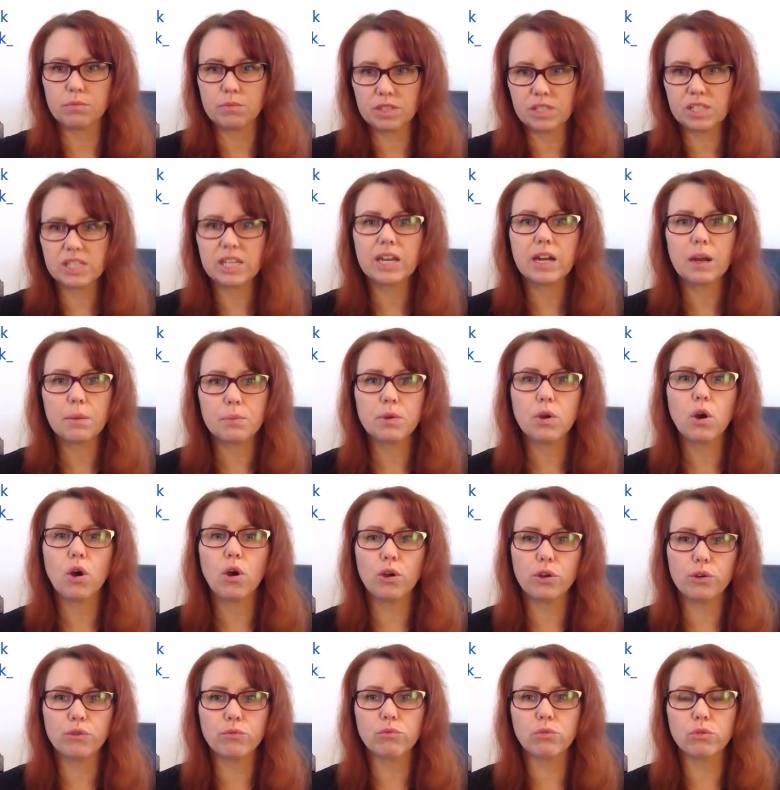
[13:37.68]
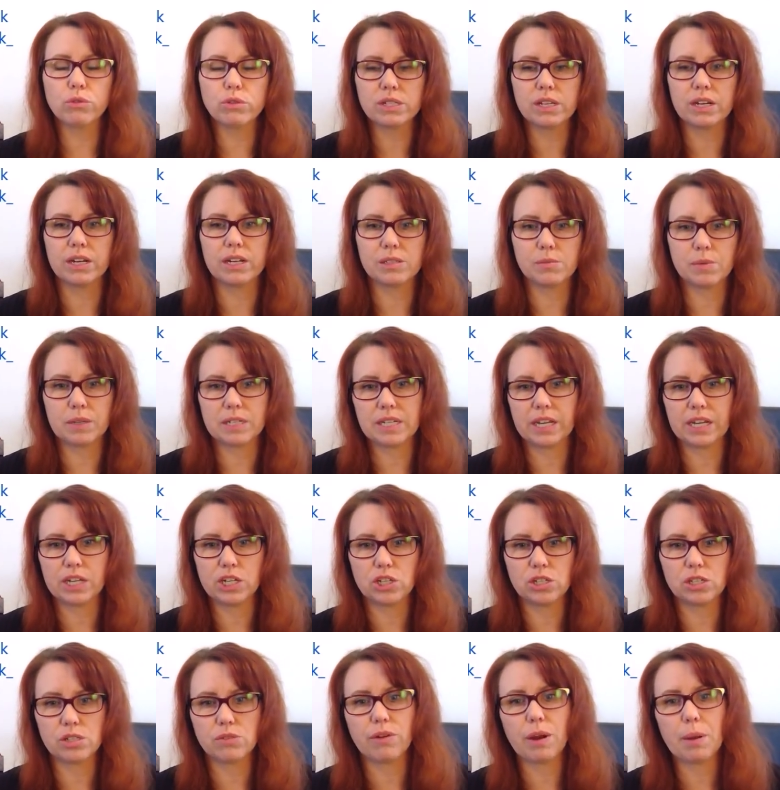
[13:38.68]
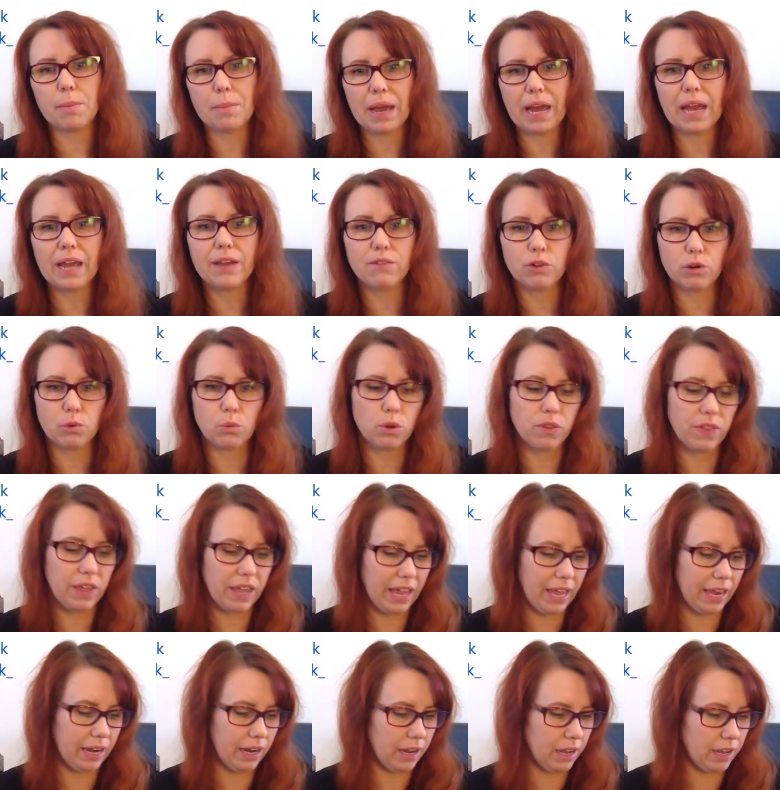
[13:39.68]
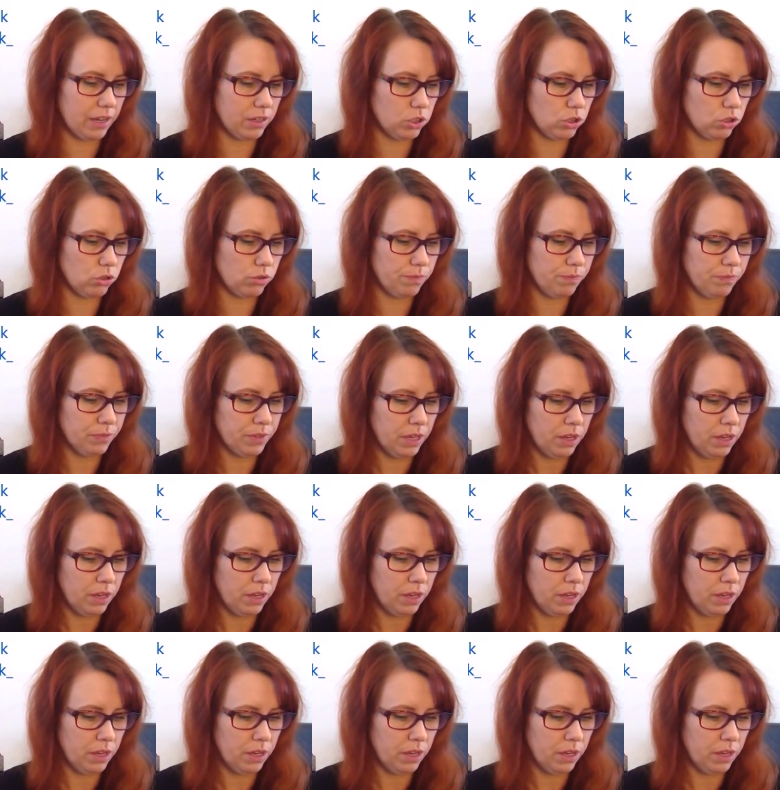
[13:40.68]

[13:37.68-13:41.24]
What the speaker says: Set up your own rules and expectations around behavior and what they can and can't do.